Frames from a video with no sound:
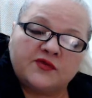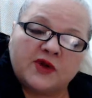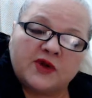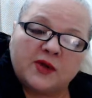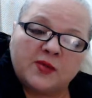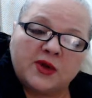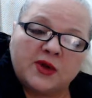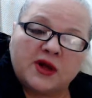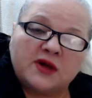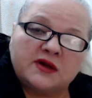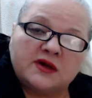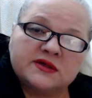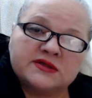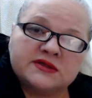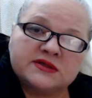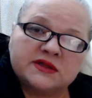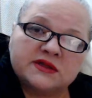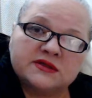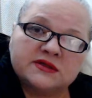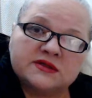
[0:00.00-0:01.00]

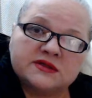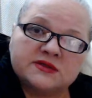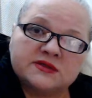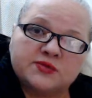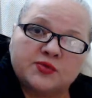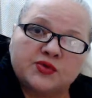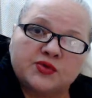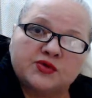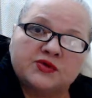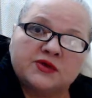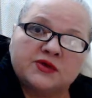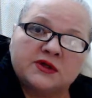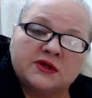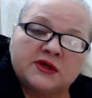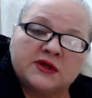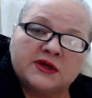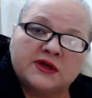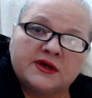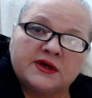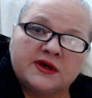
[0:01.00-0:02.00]
chemicals that's put in
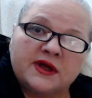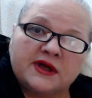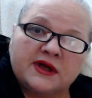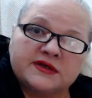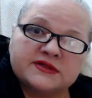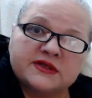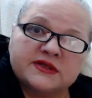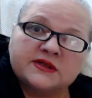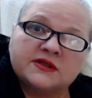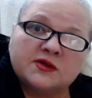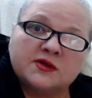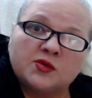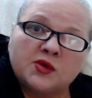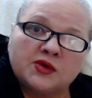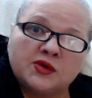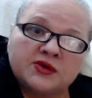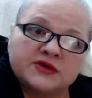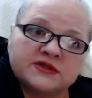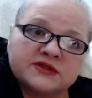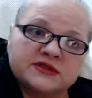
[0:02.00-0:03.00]
like city
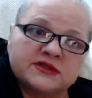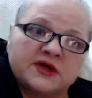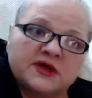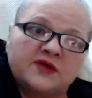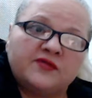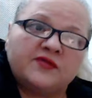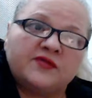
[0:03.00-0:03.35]
water and stuff.